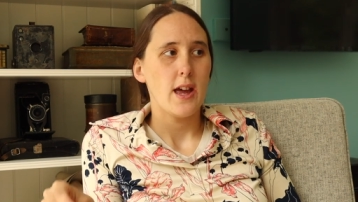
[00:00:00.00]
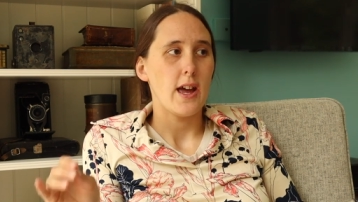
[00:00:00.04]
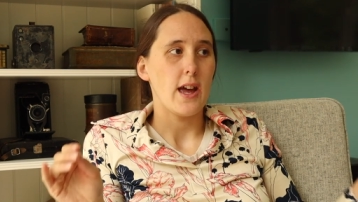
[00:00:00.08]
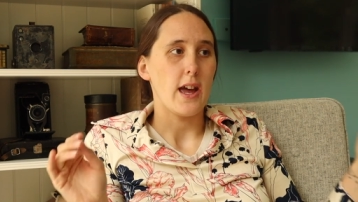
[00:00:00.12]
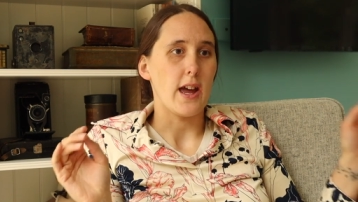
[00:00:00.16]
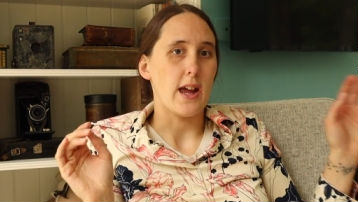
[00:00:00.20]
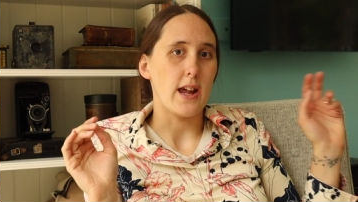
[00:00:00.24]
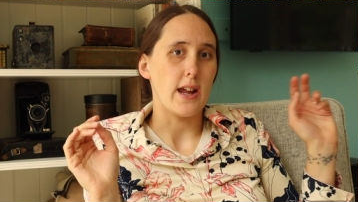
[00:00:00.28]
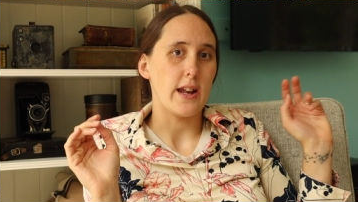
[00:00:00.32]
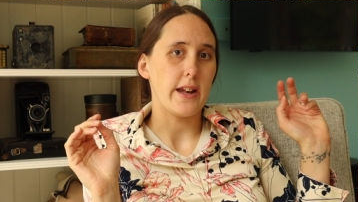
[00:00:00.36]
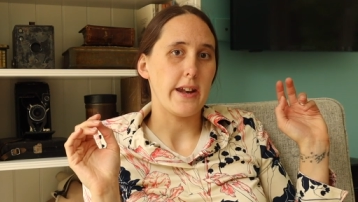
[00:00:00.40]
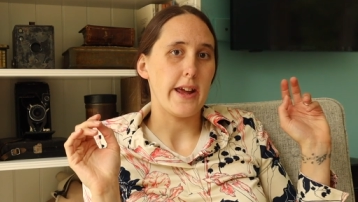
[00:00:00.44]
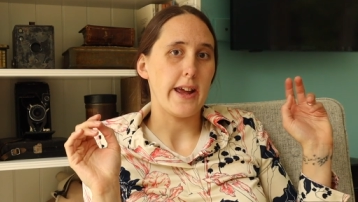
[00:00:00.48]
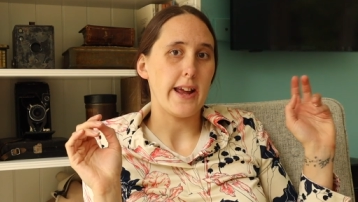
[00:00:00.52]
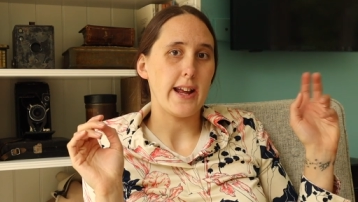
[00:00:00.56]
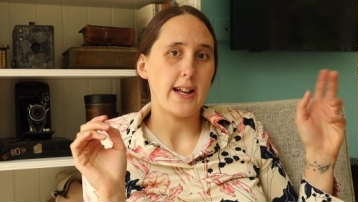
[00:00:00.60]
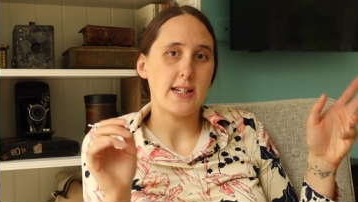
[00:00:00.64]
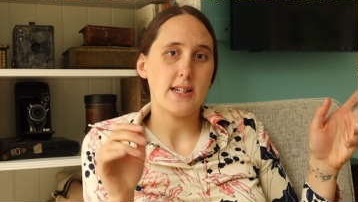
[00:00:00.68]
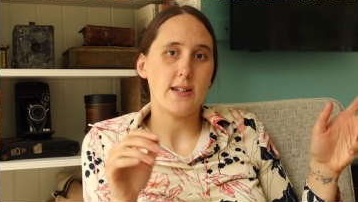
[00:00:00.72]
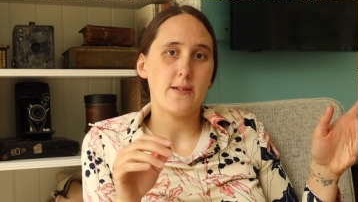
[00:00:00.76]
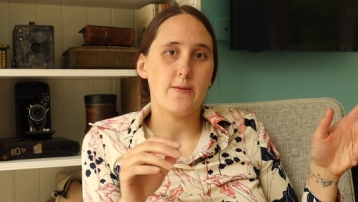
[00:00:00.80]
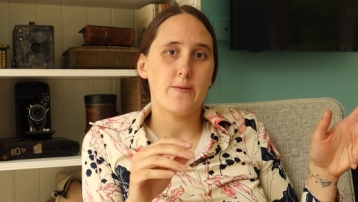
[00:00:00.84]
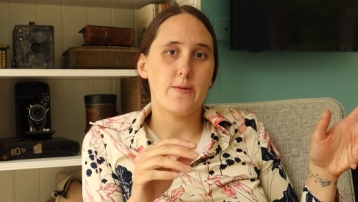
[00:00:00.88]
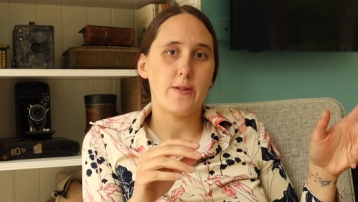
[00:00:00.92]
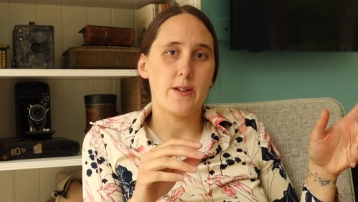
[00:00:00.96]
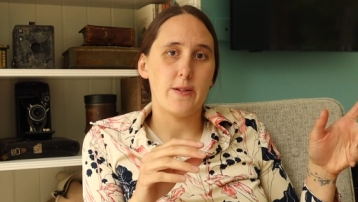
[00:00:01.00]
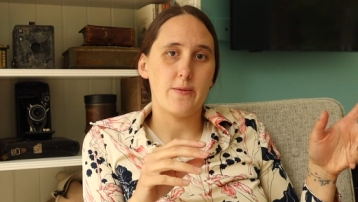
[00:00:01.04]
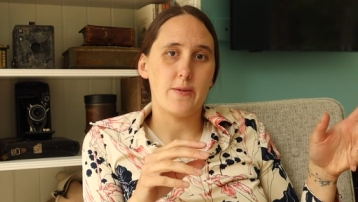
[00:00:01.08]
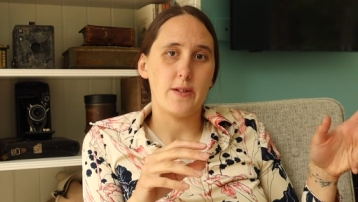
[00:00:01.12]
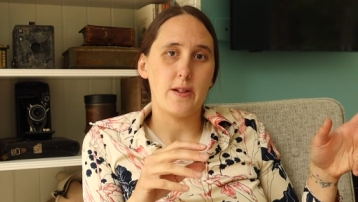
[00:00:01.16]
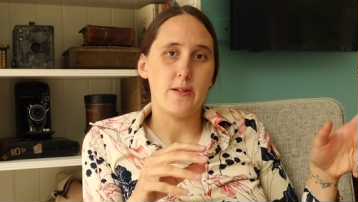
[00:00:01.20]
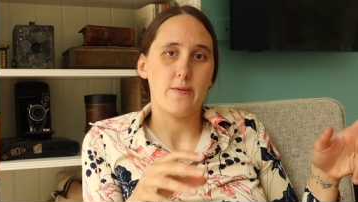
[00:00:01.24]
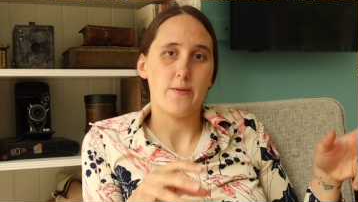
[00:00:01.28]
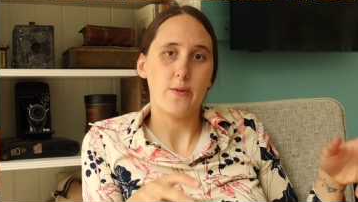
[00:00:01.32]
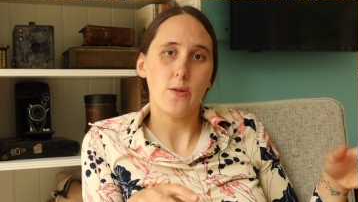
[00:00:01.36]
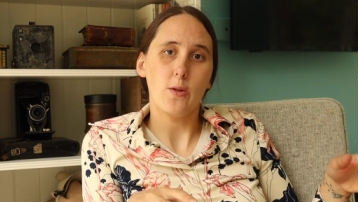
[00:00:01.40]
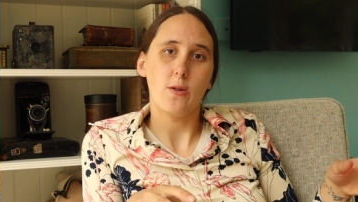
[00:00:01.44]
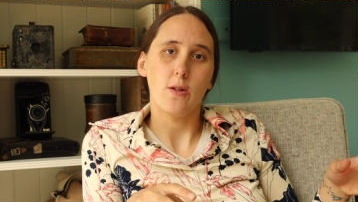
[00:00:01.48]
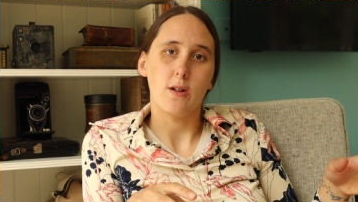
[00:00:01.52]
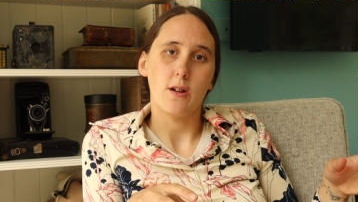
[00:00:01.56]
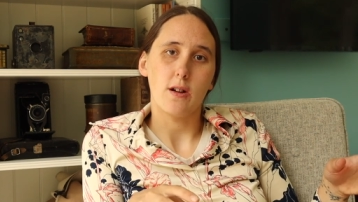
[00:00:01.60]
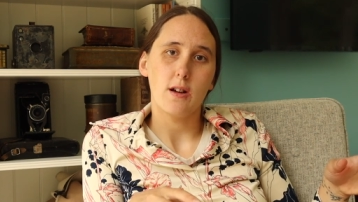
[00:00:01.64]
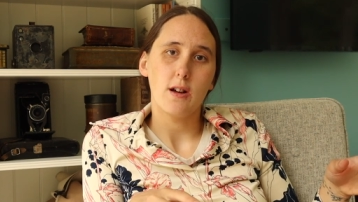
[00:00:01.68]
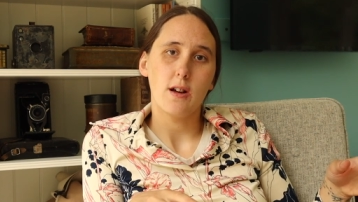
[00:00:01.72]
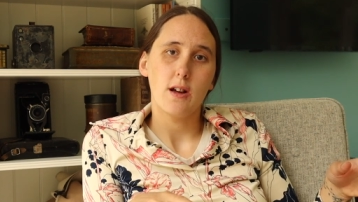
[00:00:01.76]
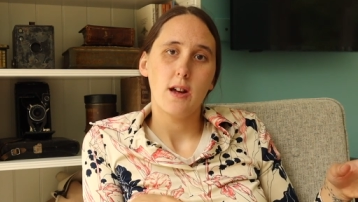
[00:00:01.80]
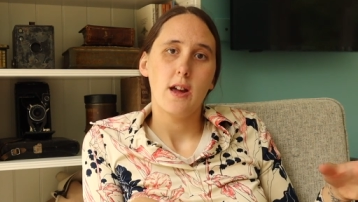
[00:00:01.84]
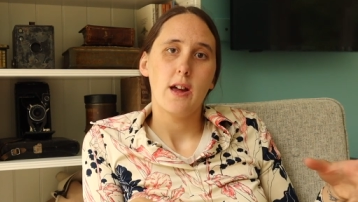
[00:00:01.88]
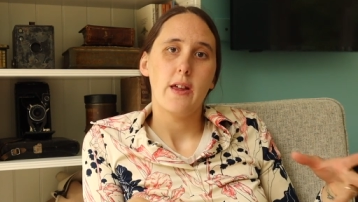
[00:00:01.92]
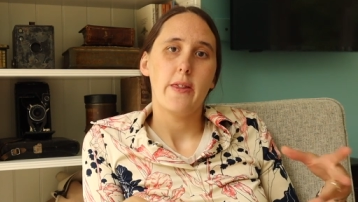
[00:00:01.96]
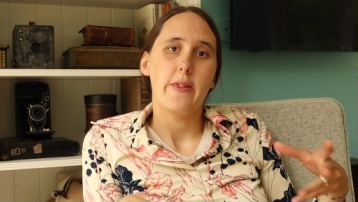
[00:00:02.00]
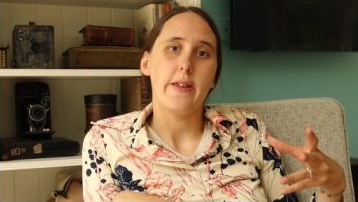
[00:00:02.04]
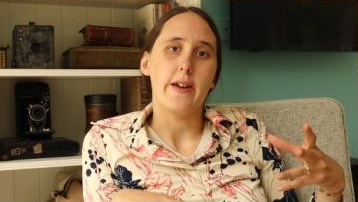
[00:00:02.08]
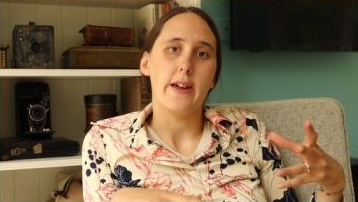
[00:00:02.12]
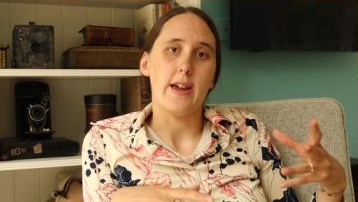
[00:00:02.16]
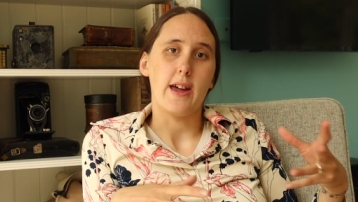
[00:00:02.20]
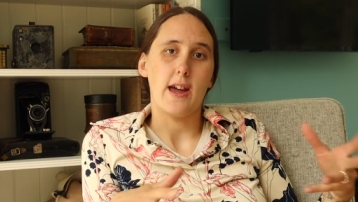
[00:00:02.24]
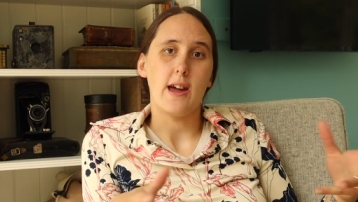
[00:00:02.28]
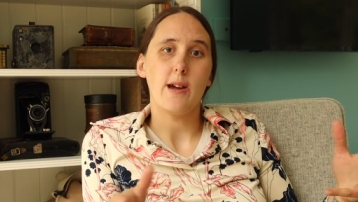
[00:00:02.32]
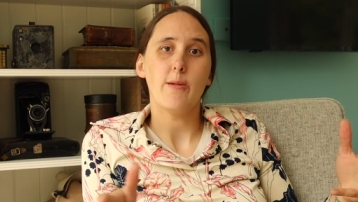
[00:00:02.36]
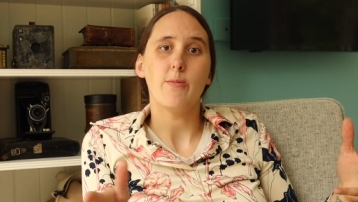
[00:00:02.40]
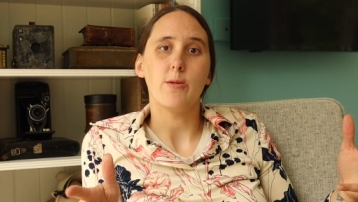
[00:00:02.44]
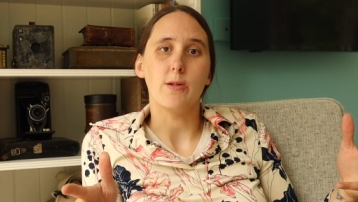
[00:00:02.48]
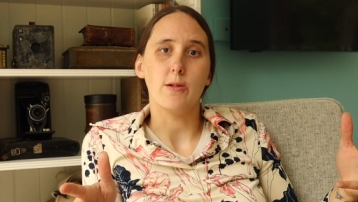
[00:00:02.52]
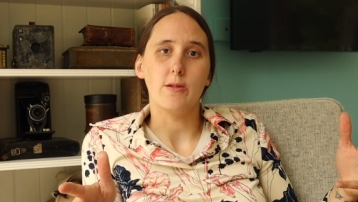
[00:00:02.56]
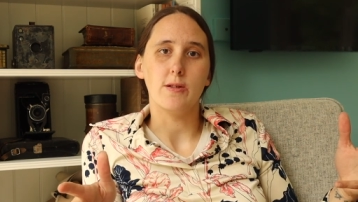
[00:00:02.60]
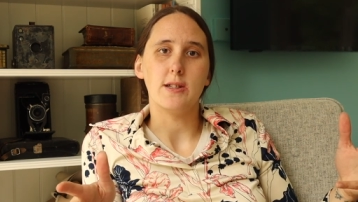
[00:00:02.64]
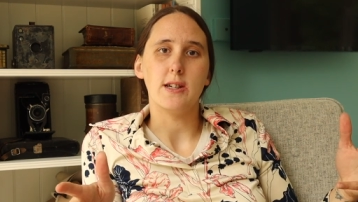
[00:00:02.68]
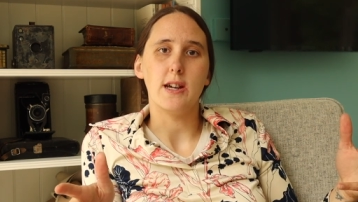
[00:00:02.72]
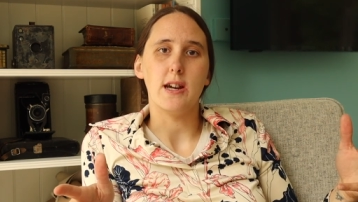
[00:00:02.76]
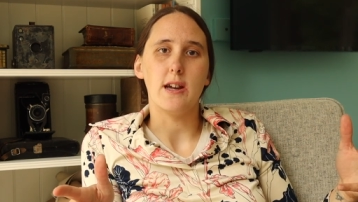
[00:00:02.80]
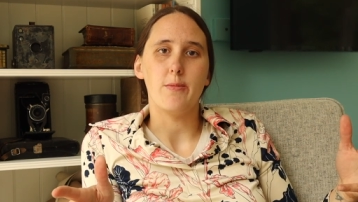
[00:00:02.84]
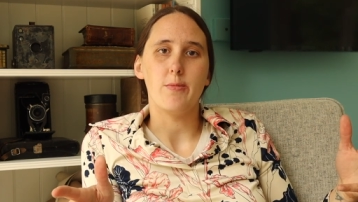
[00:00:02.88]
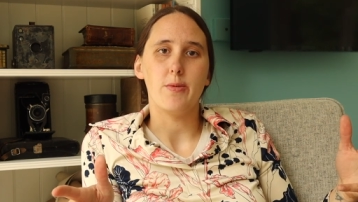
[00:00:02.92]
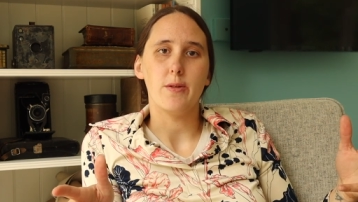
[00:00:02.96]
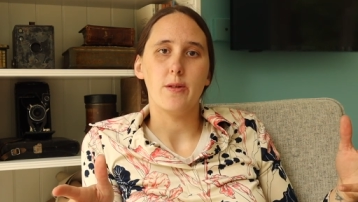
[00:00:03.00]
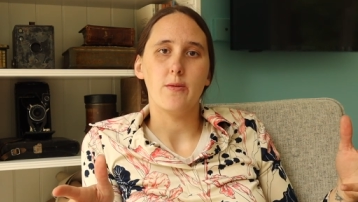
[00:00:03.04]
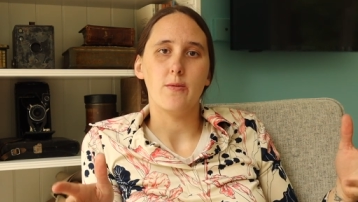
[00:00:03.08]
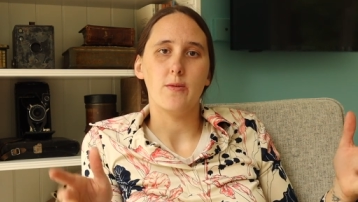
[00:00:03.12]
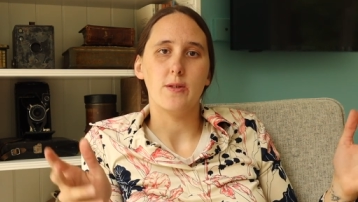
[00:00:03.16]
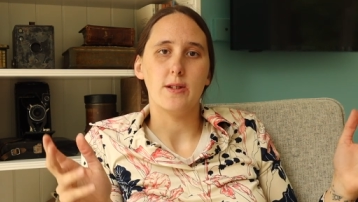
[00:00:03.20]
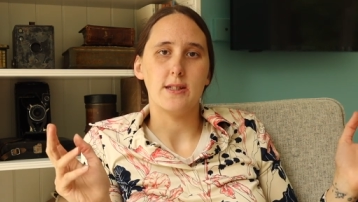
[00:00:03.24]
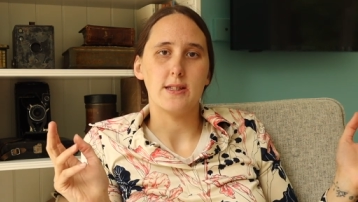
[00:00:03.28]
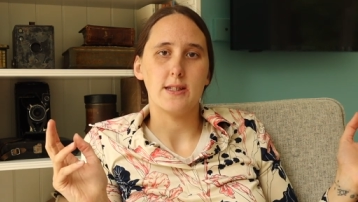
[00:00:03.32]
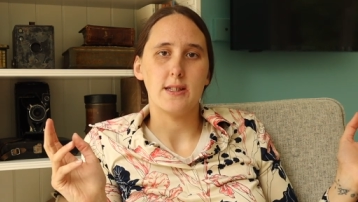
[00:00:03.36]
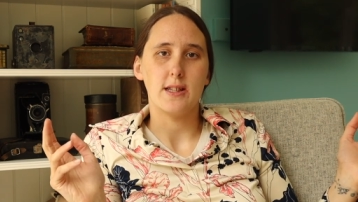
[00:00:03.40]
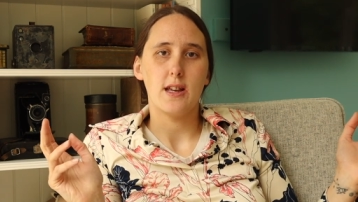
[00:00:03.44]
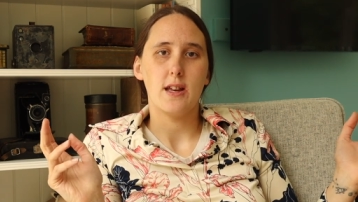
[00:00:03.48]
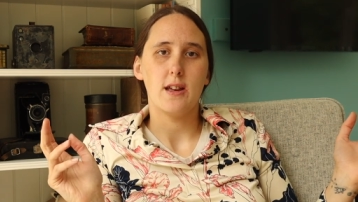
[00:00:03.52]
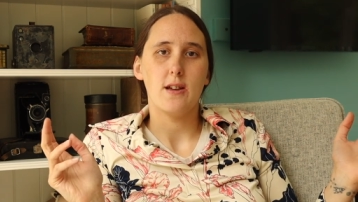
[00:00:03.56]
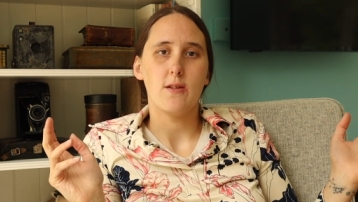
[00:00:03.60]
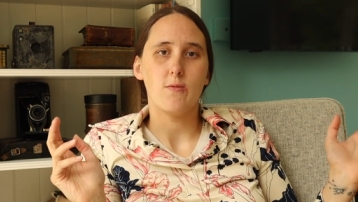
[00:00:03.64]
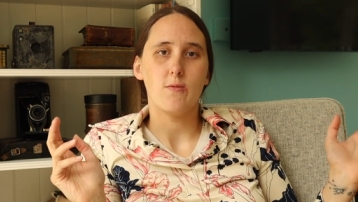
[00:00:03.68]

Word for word: In eighteen fifty-four, the ambrotype was